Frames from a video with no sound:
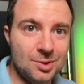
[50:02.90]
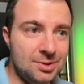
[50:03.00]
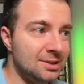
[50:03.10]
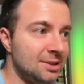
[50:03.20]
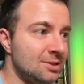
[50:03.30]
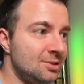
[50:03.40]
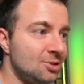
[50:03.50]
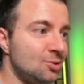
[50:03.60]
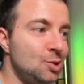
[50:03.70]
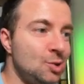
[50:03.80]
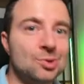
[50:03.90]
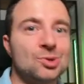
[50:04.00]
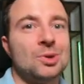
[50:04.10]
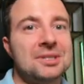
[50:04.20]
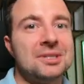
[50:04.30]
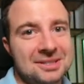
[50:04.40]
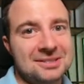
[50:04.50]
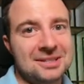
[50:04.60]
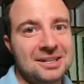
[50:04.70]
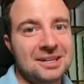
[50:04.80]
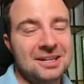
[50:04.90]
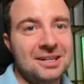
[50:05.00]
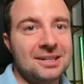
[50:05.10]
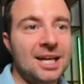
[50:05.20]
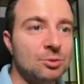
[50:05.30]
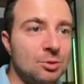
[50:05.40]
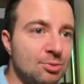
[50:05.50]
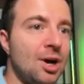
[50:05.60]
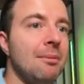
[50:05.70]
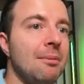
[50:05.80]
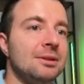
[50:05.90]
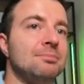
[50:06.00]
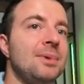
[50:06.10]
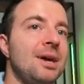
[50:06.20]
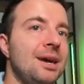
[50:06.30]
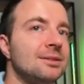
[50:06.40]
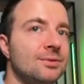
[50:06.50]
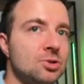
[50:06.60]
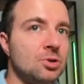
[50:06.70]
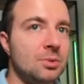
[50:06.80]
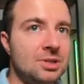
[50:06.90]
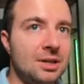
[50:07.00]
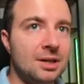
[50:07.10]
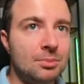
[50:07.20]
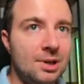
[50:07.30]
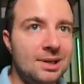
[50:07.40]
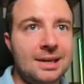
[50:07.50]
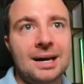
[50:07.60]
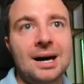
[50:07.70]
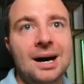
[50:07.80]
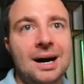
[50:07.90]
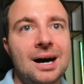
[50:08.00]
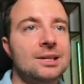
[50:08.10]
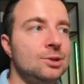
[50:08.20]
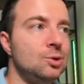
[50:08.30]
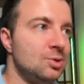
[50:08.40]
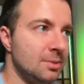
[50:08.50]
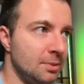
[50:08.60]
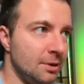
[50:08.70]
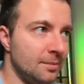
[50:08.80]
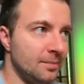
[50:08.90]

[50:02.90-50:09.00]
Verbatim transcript: using this, just two sources, that would probably make this virtual machine completely unusable.